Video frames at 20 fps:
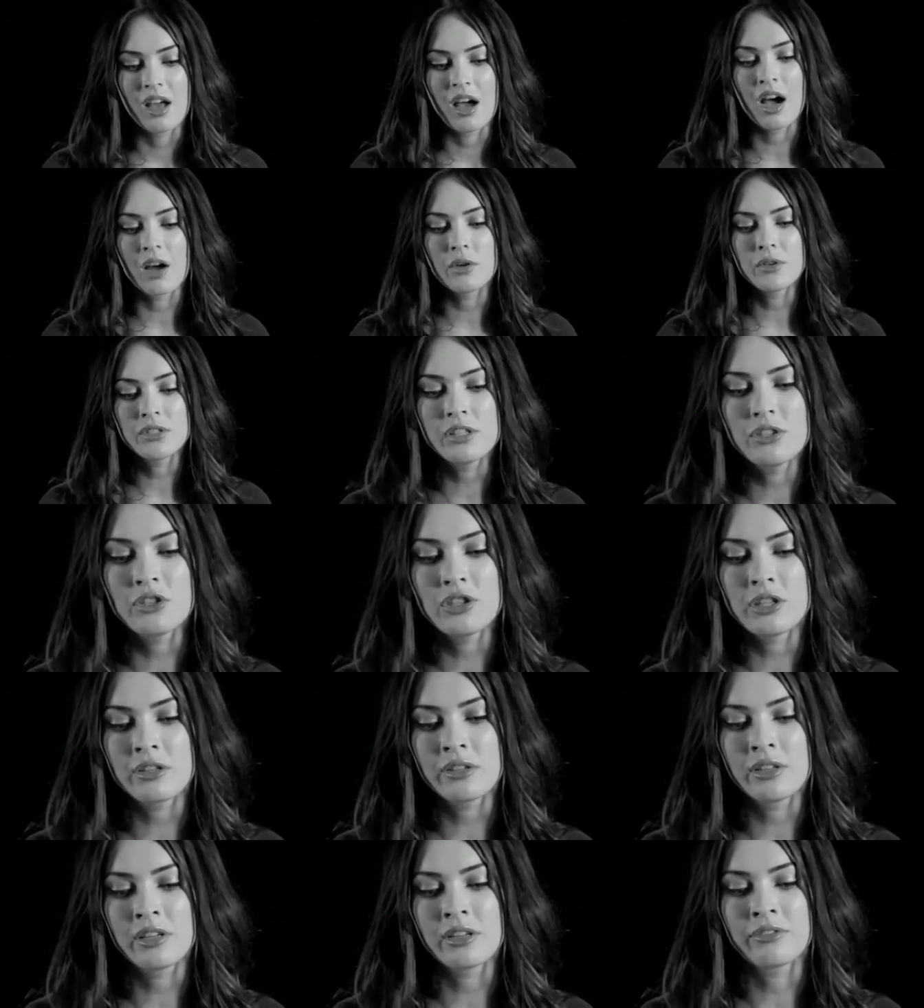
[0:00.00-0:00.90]
I was a
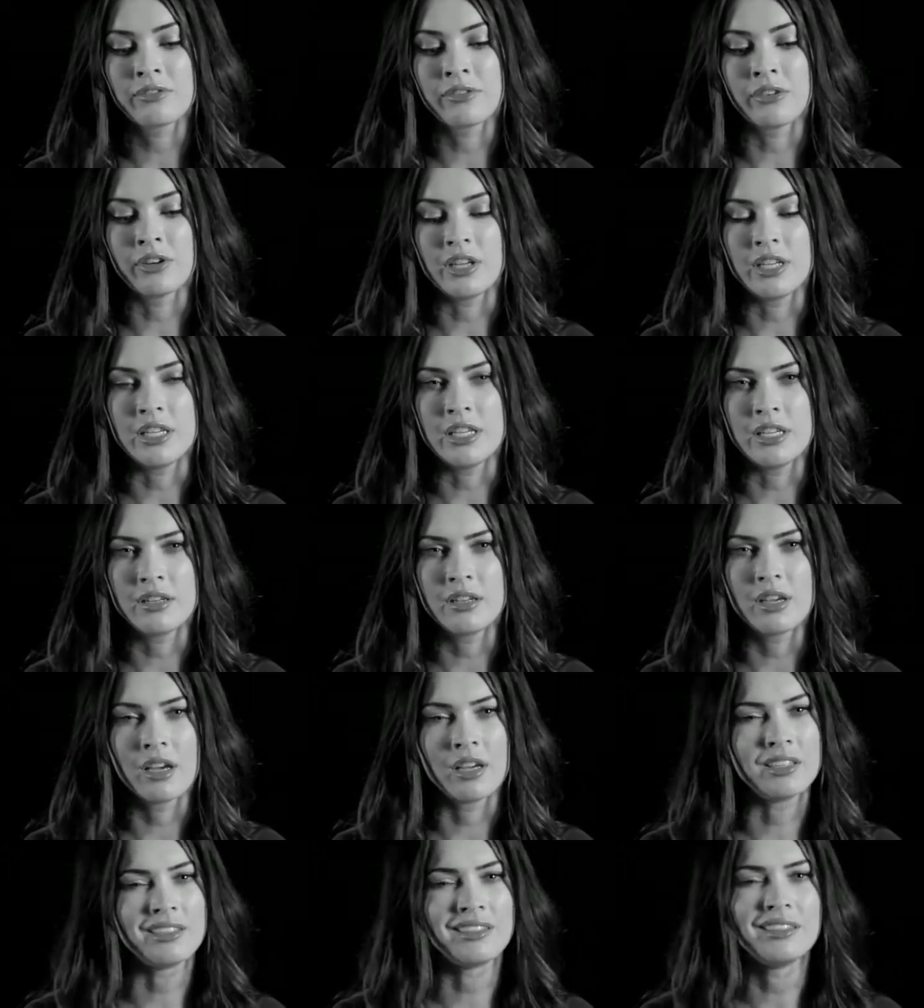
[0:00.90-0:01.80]
cheerleader for
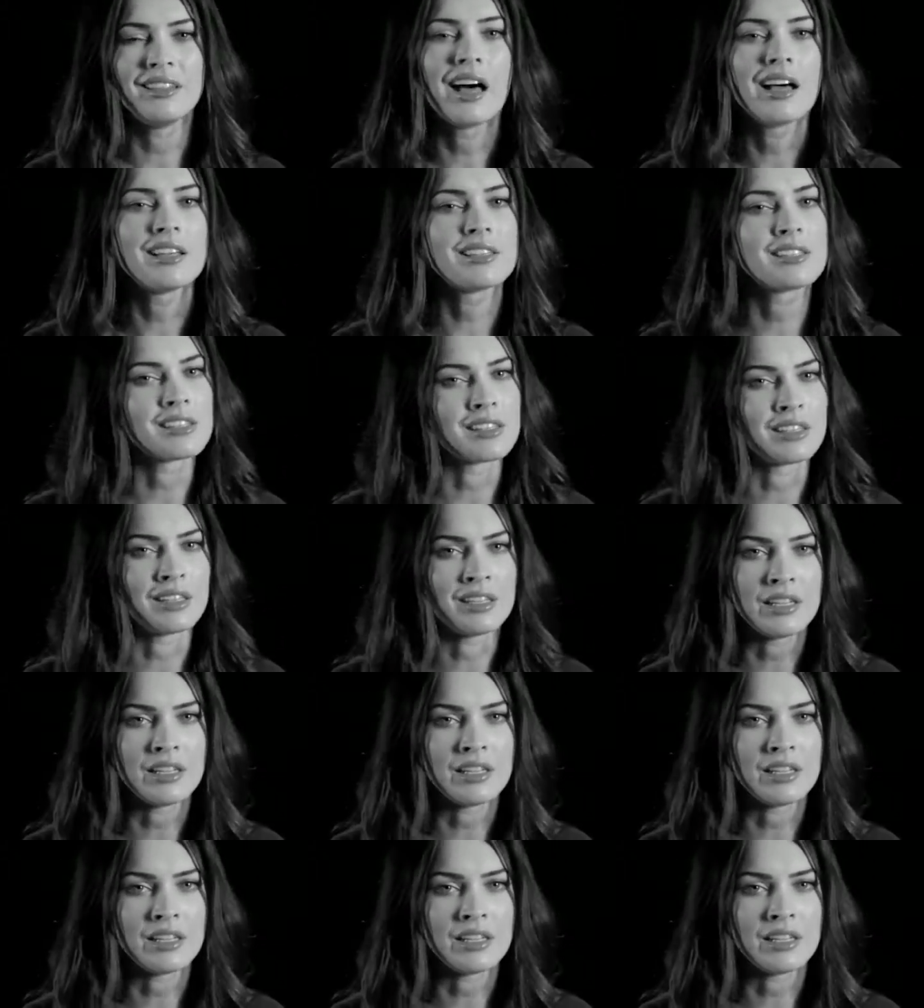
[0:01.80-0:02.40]
less than